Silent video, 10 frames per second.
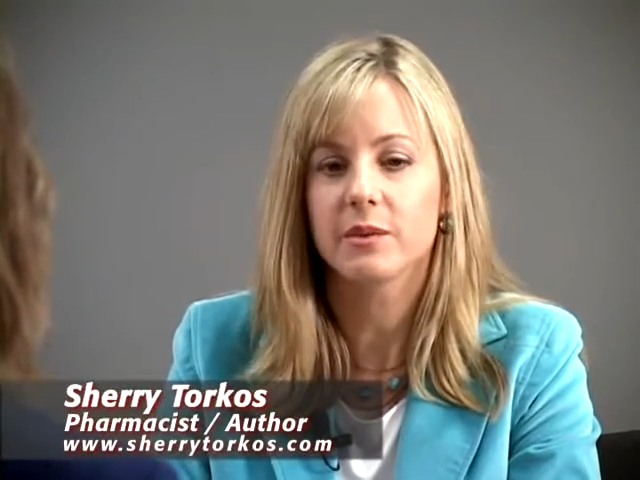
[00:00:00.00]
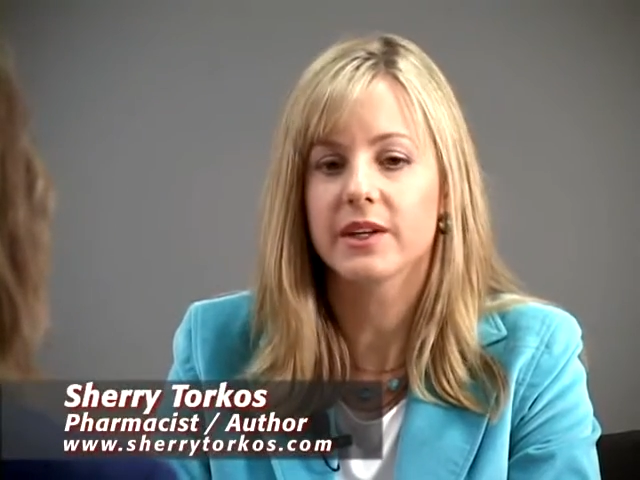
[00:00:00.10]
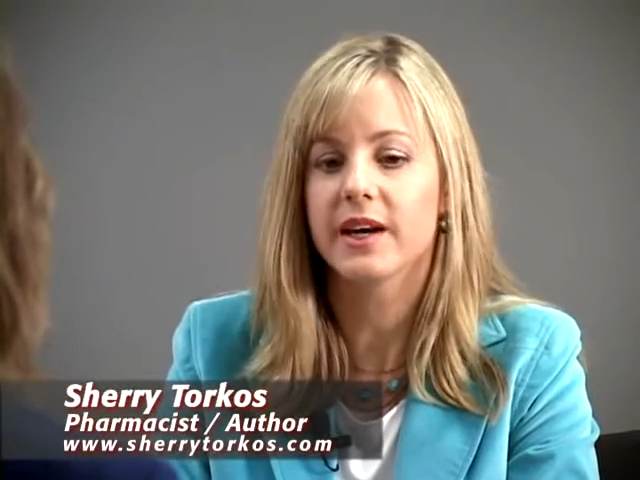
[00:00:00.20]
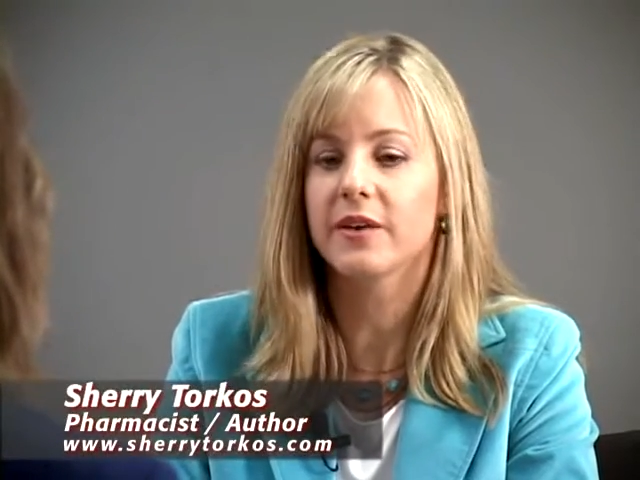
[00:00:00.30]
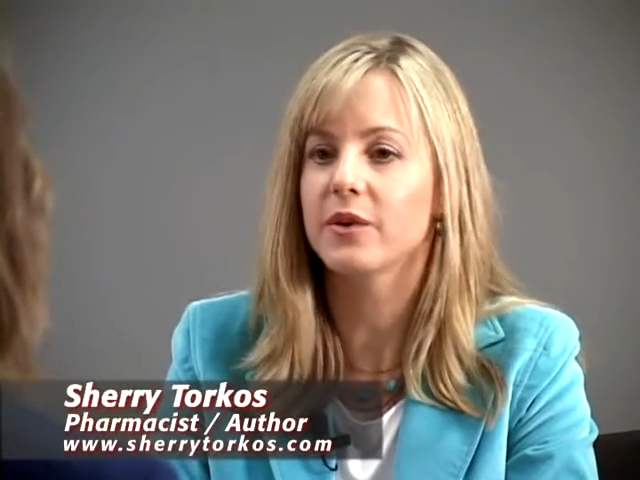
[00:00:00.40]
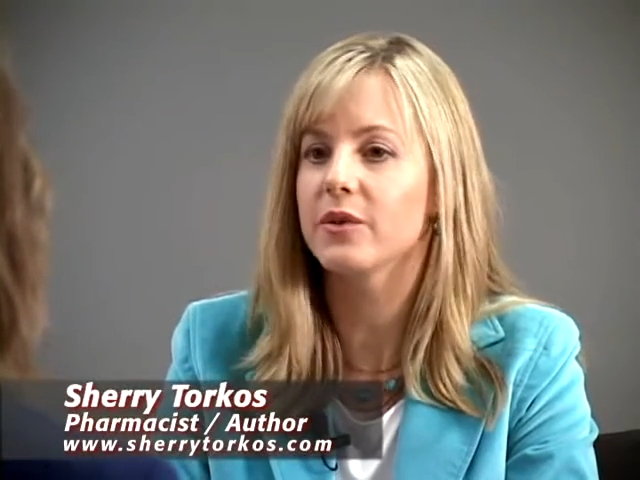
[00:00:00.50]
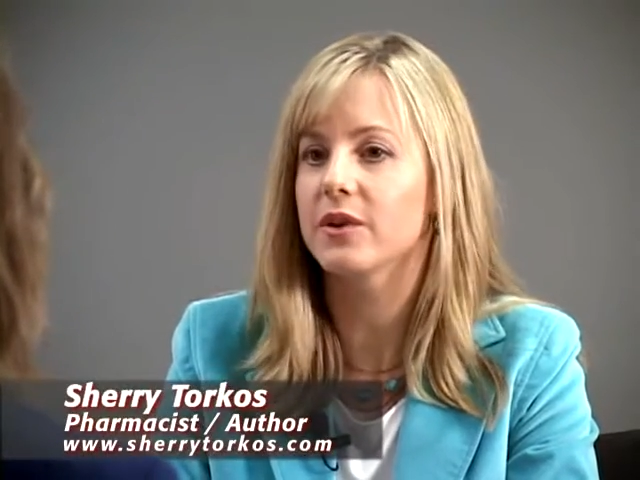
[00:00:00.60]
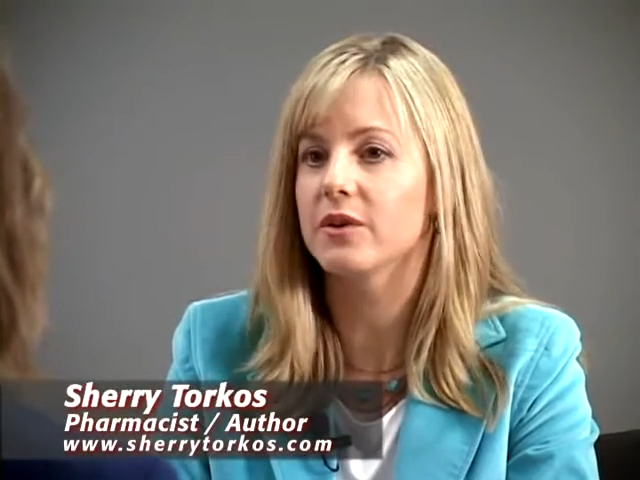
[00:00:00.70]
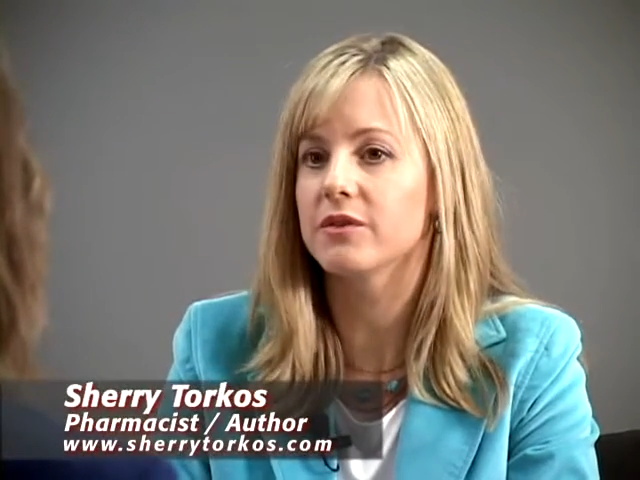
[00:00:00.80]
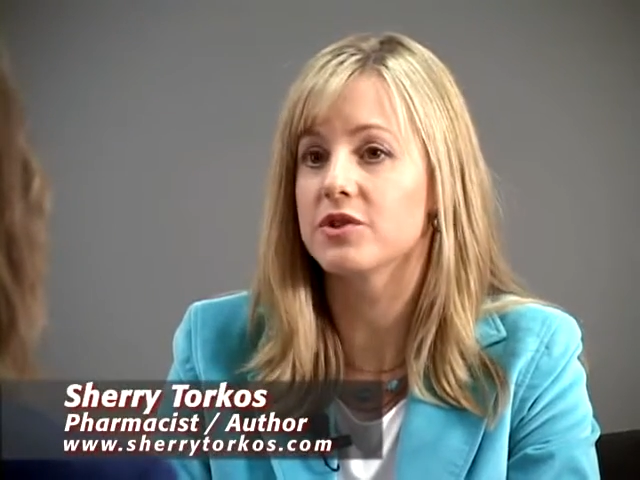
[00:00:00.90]
We now know
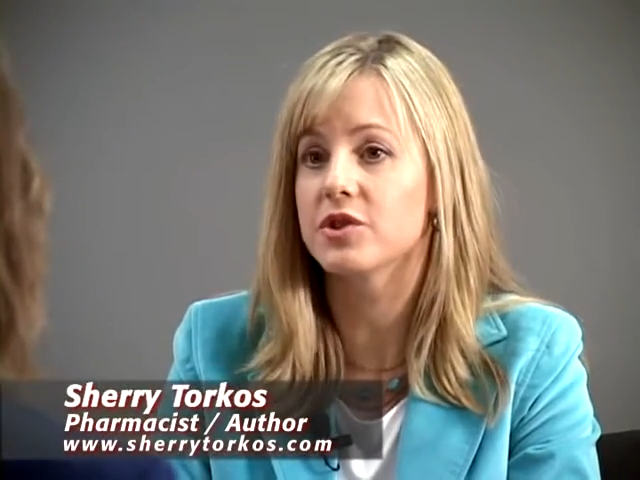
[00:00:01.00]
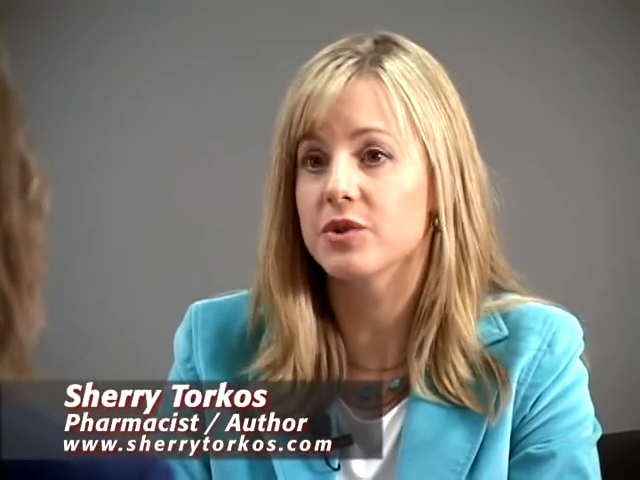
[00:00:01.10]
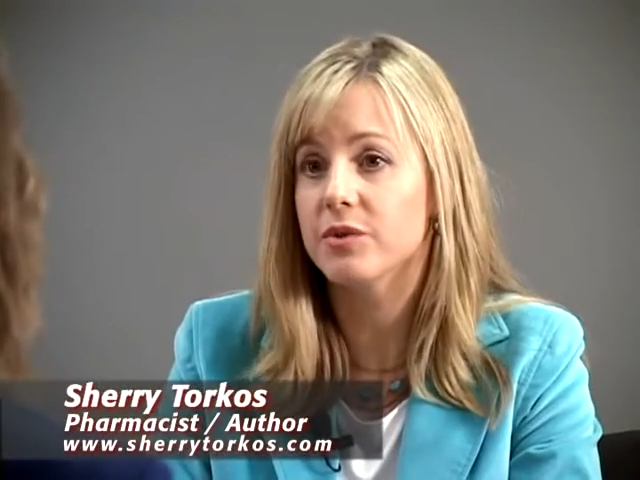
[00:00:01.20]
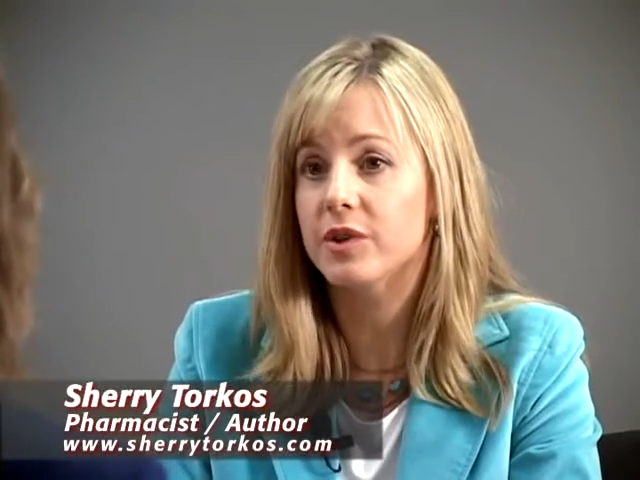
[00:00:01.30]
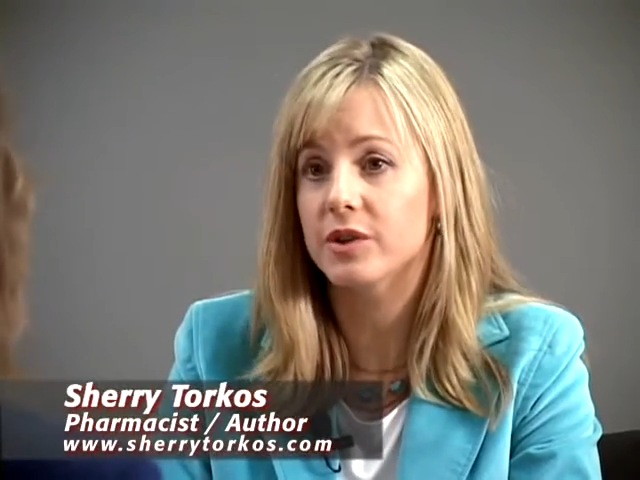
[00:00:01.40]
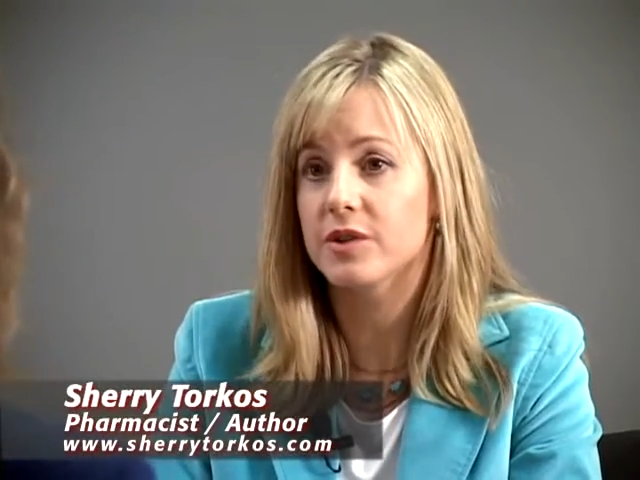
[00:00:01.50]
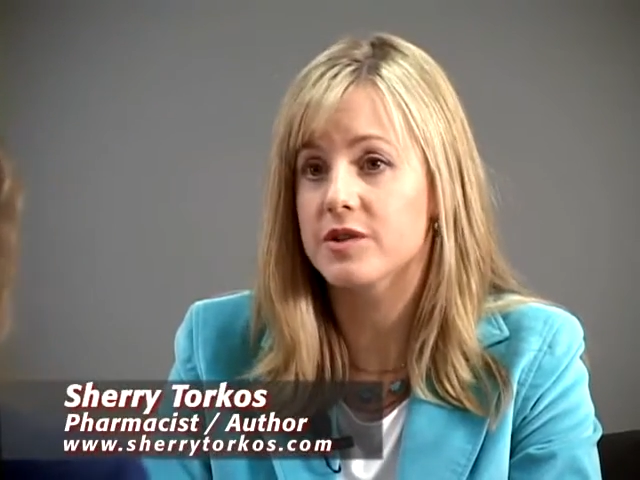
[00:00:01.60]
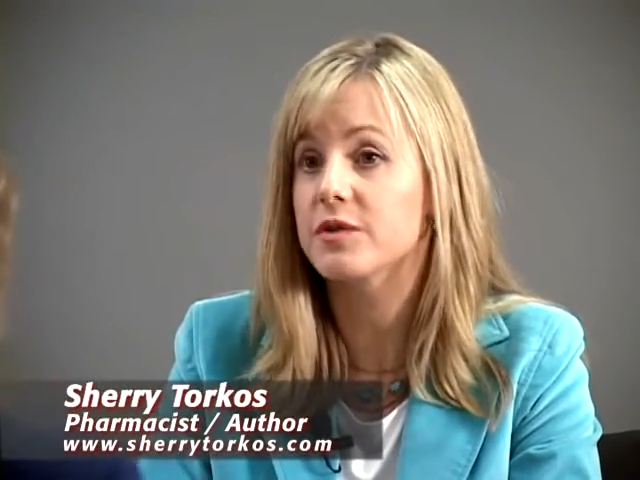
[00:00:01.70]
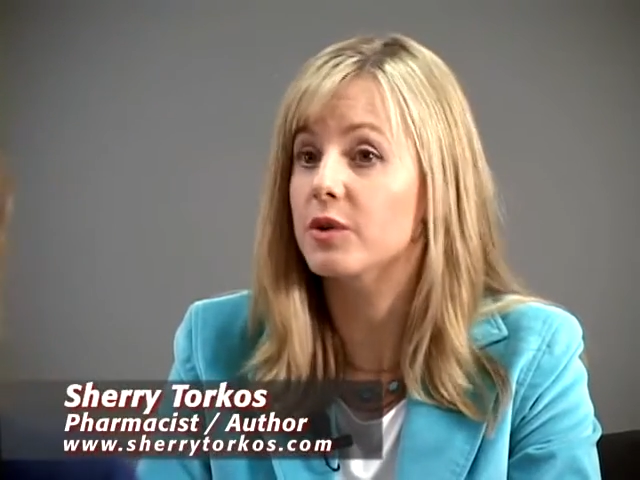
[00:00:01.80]
that over two thirds